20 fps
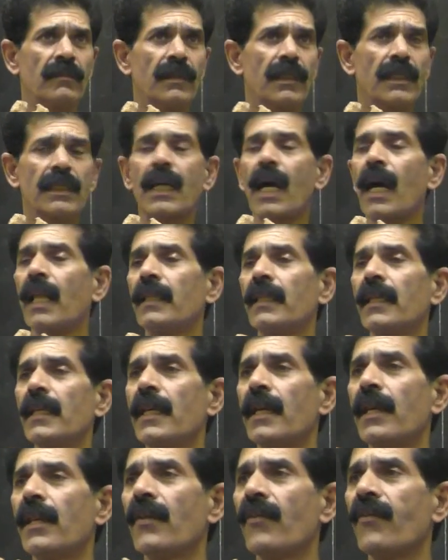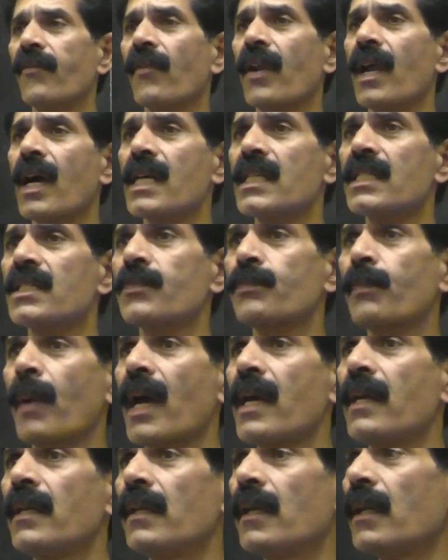It is called the
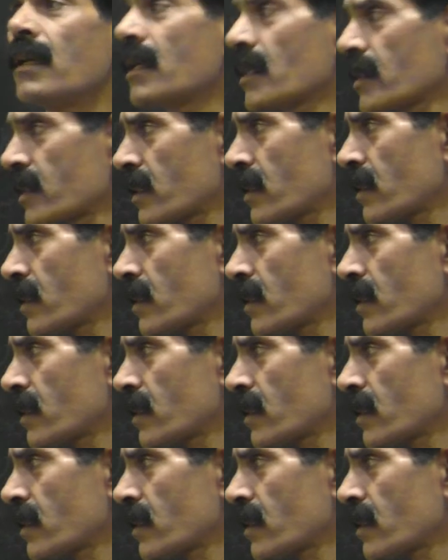infraspinatus.